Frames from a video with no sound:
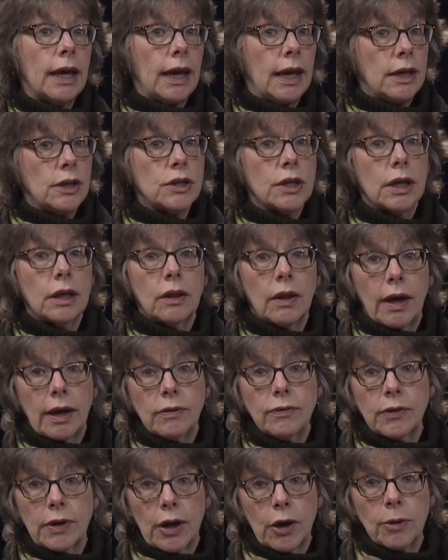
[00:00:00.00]
aging
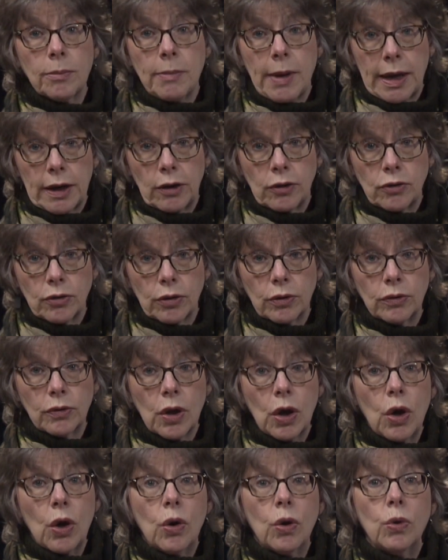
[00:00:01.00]
life care managers
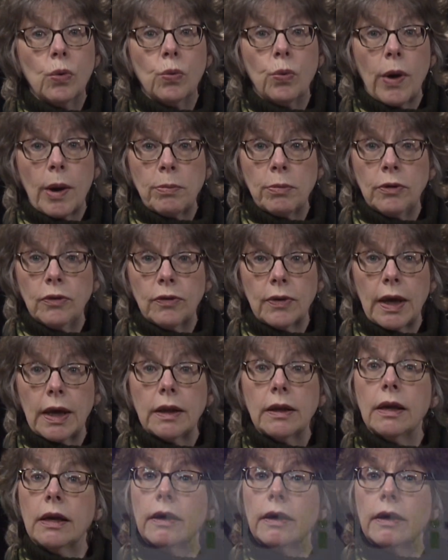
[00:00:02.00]
who represent